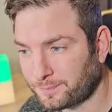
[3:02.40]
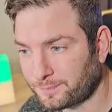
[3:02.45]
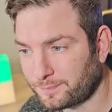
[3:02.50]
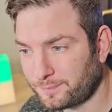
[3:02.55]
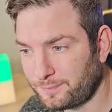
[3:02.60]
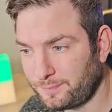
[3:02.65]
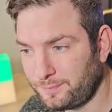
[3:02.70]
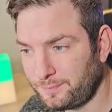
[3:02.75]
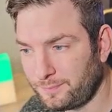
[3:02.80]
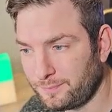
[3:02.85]

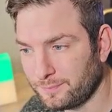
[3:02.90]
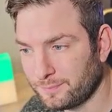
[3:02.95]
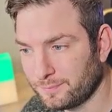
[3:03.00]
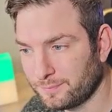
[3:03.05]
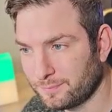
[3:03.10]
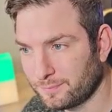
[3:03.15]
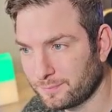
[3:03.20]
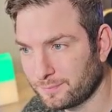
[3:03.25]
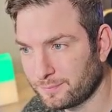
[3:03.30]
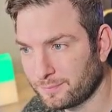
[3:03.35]

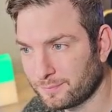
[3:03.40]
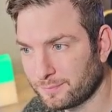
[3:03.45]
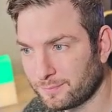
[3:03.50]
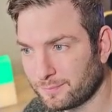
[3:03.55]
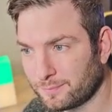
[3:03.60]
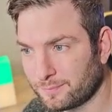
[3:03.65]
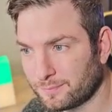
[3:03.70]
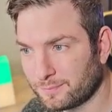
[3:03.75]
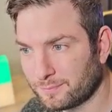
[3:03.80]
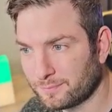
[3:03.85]

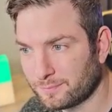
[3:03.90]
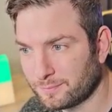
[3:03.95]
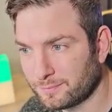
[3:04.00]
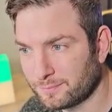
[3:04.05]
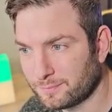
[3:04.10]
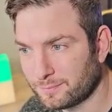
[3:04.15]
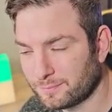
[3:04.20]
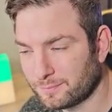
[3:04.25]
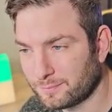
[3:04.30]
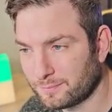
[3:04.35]

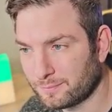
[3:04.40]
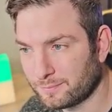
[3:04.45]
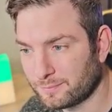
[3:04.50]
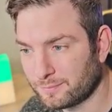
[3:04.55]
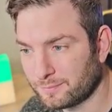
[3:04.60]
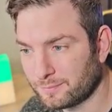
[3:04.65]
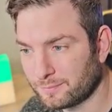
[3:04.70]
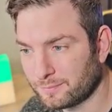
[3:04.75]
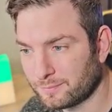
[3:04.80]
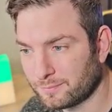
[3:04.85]

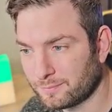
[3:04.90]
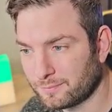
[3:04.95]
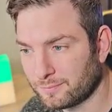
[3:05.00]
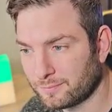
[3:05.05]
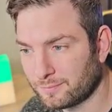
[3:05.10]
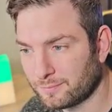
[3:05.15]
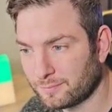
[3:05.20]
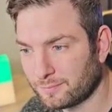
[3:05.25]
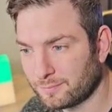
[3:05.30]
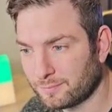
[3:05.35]

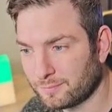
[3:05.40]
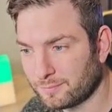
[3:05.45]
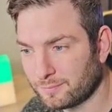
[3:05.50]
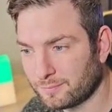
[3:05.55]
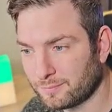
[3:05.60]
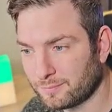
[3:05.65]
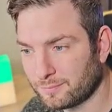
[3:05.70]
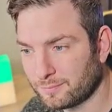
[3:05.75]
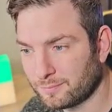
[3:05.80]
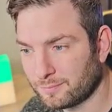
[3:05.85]

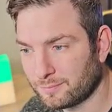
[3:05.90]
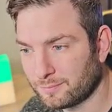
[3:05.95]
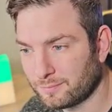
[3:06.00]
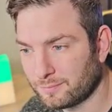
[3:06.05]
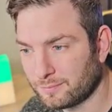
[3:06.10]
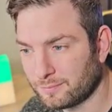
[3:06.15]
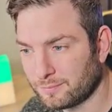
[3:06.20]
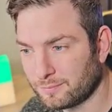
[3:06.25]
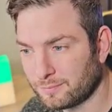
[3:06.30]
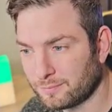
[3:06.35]

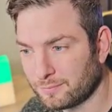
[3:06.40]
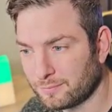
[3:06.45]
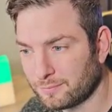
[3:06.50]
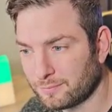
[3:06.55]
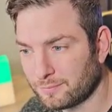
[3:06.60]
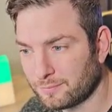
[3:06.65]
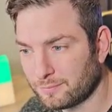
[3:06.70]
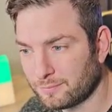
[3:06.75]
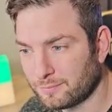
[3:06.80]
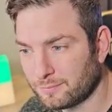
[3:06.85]

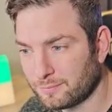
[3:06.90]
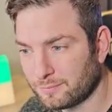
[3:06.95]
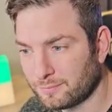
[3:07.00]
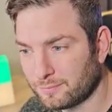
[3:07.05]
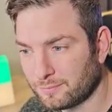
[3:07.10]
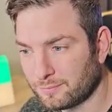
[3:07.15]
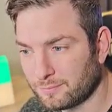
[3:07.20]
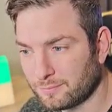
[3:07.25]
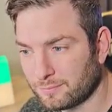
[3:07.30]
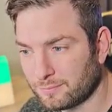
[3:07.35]

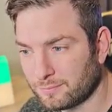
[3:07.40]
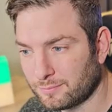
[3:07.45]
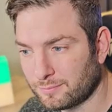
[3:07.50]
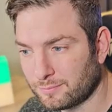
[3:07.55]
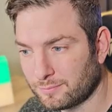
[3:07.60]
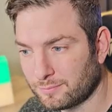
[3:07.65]
Nobody speaks.